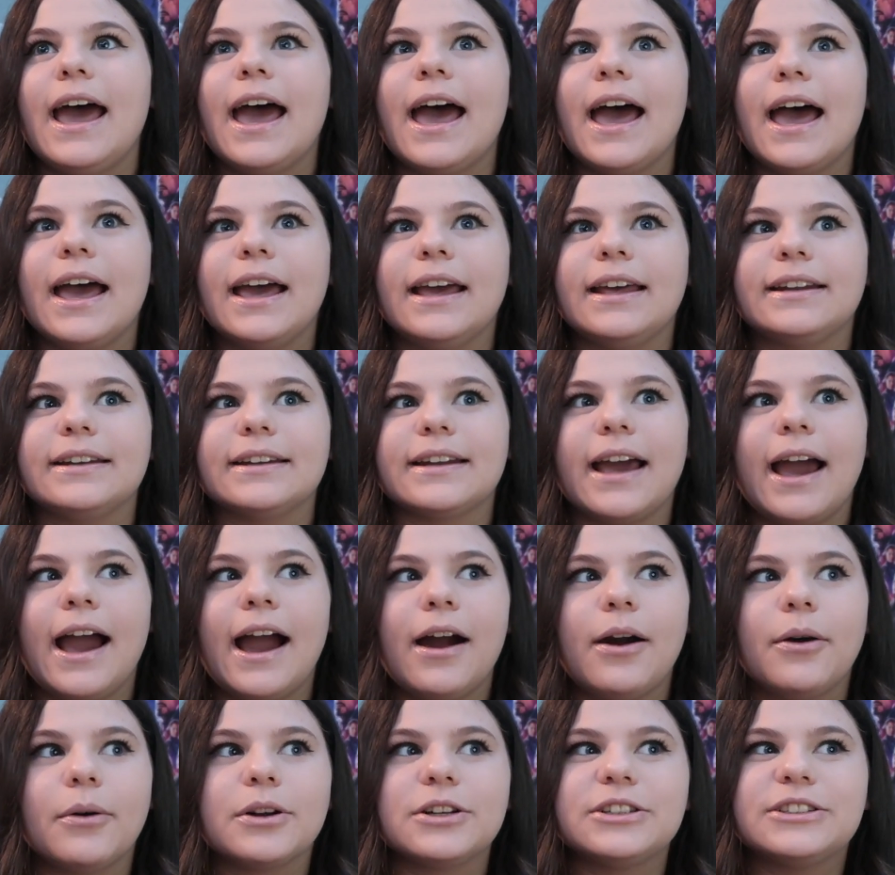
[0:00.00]
and
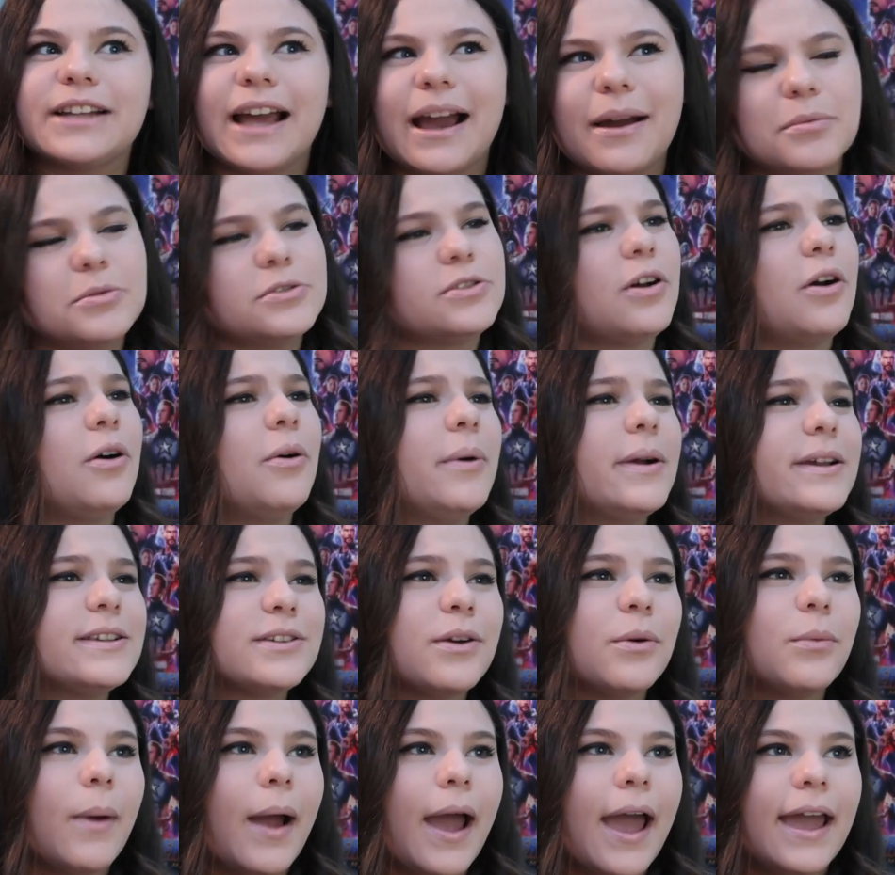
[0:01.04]
how her dad was always
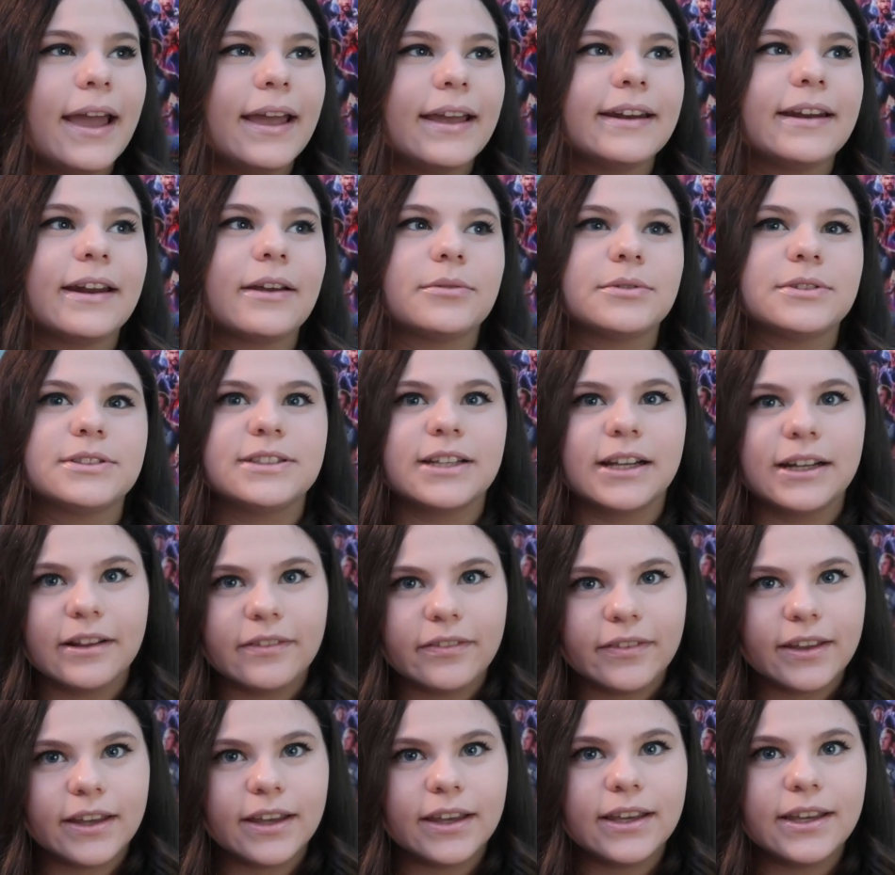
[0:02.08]
away and now
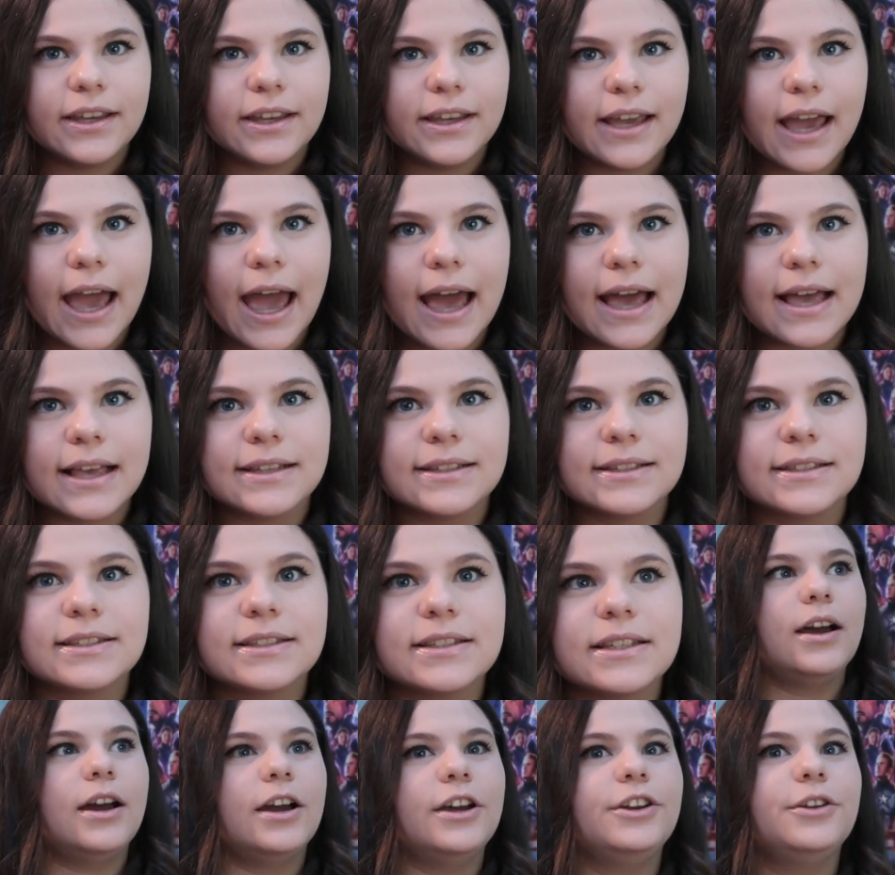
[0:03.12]
suddenly he
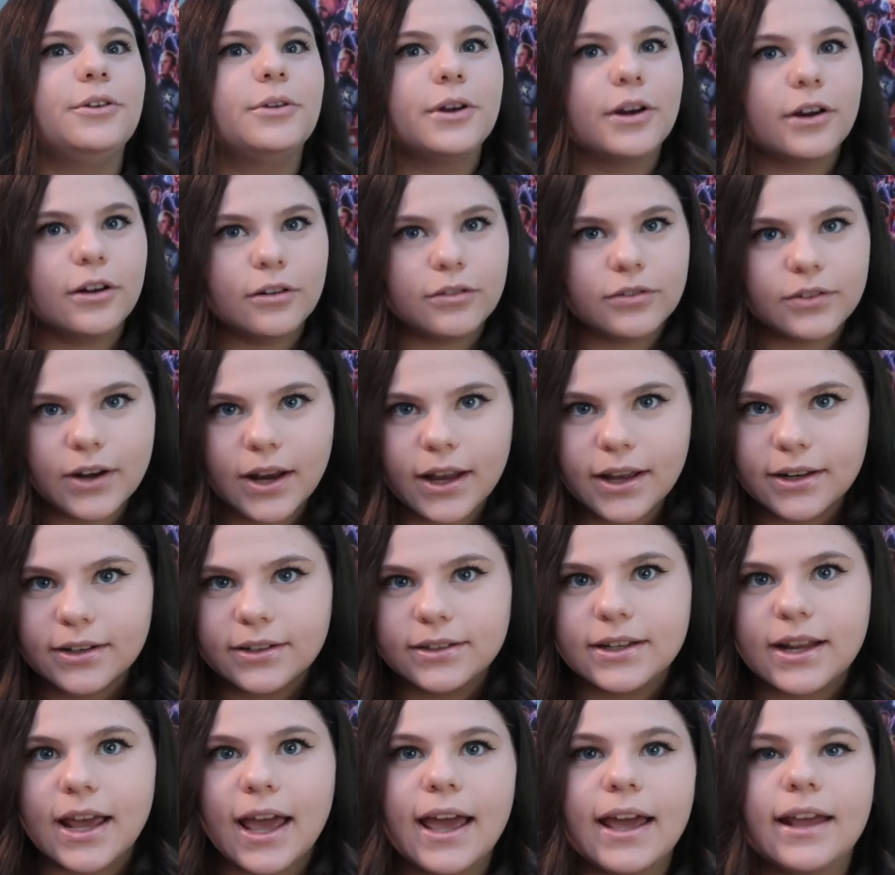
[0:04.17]
has a new
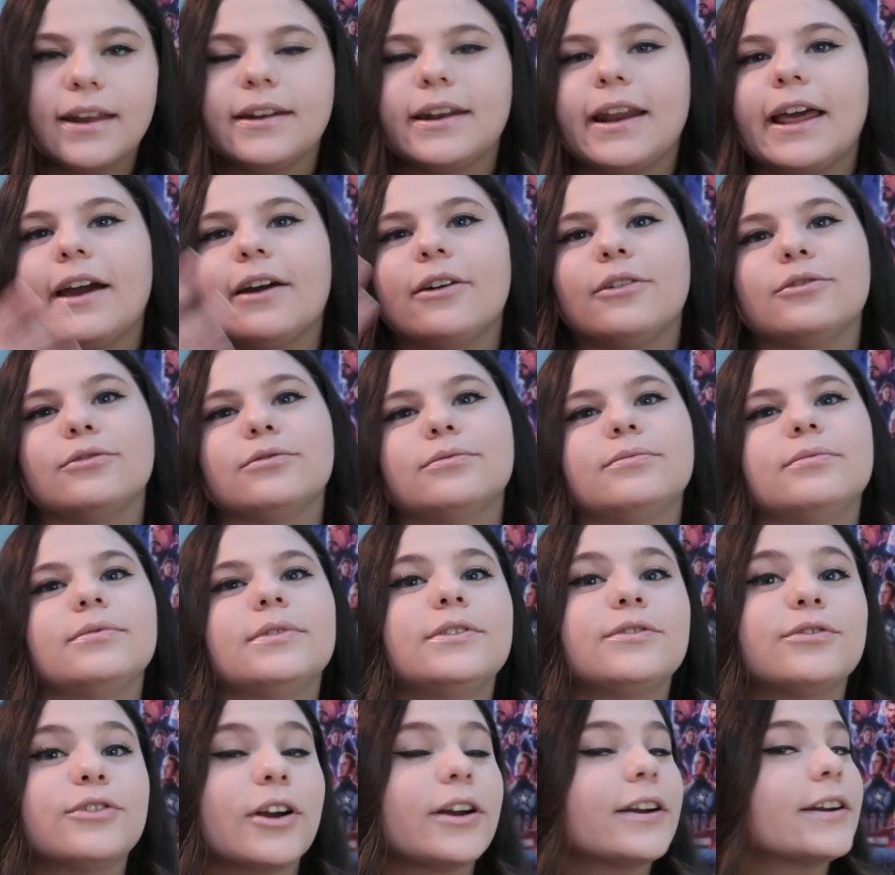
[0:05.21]
girlfriend and now
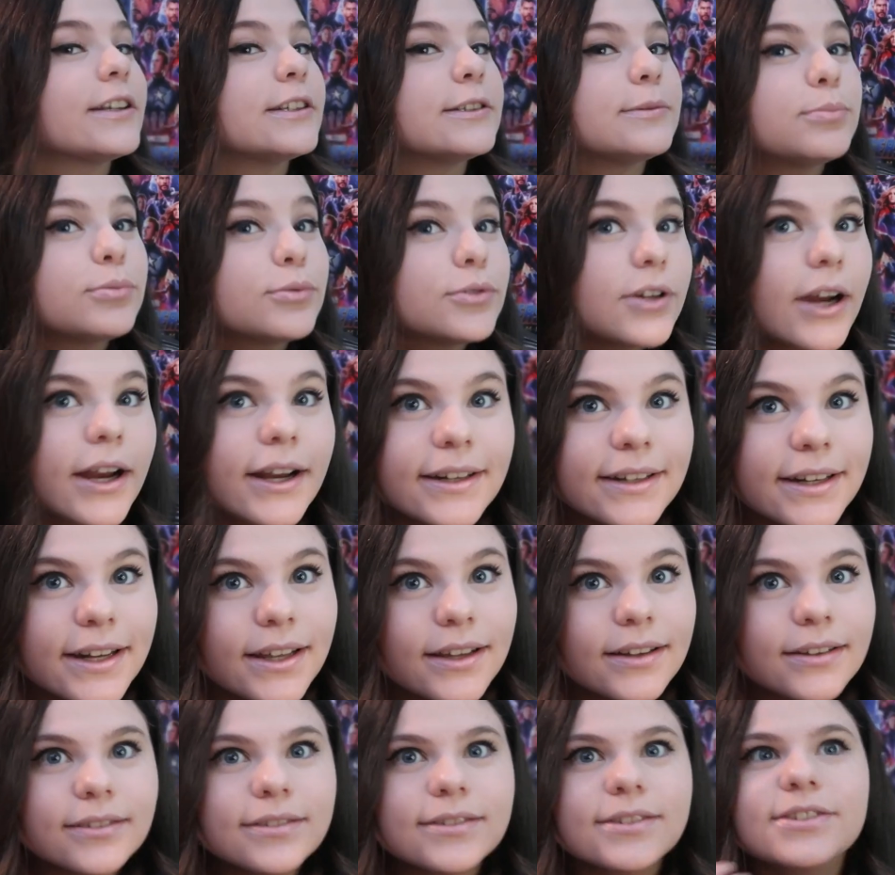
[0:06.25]
Veronica's
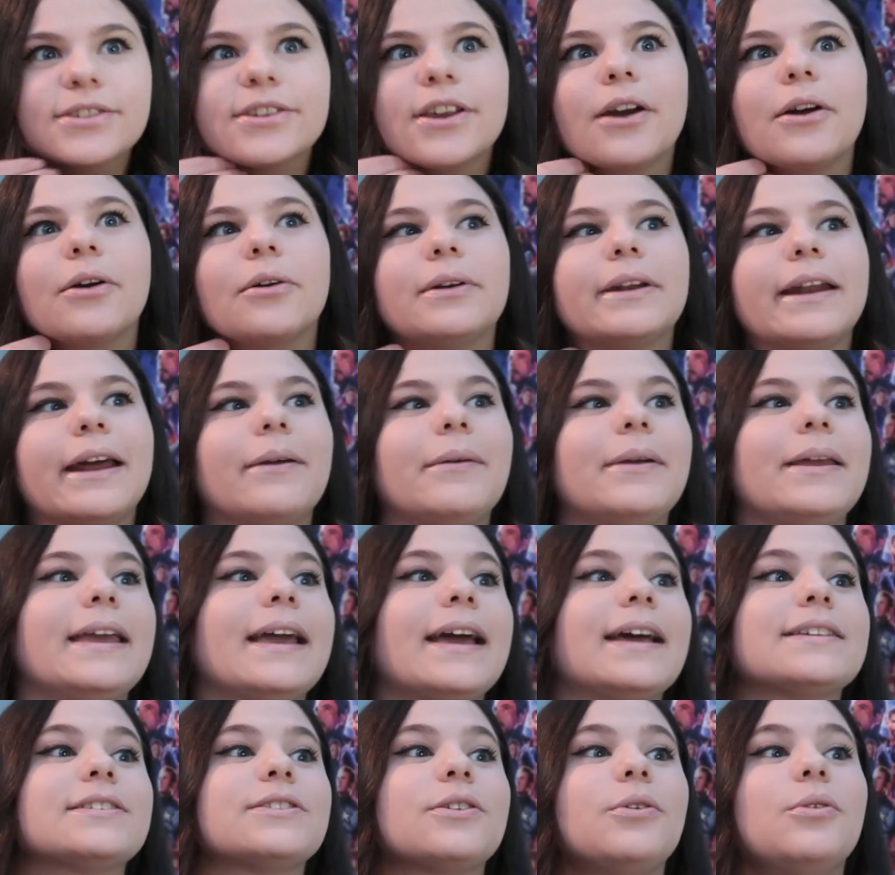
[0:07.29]
pregnant, so now he
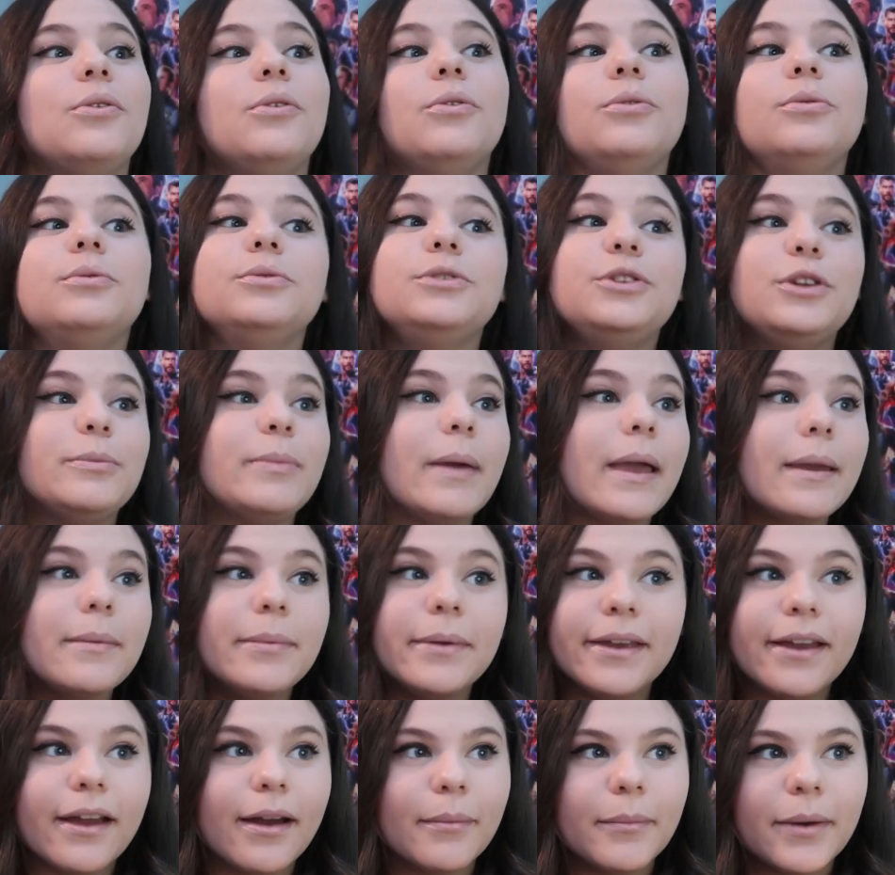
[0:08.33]
has a whole new
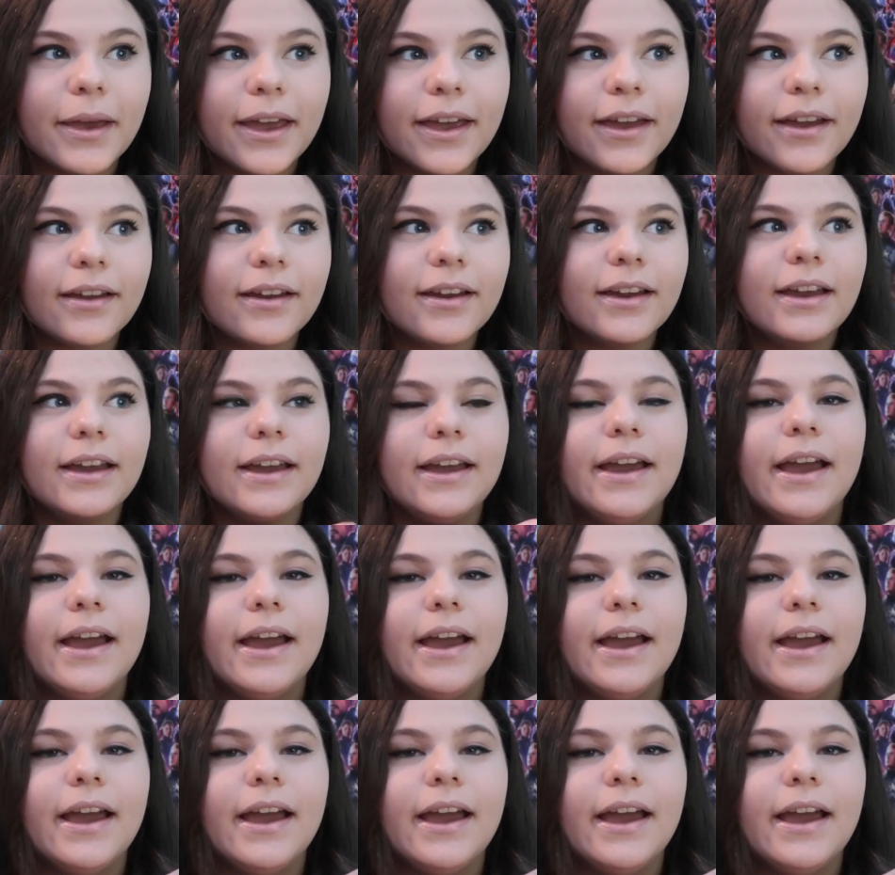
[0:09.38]
baby coming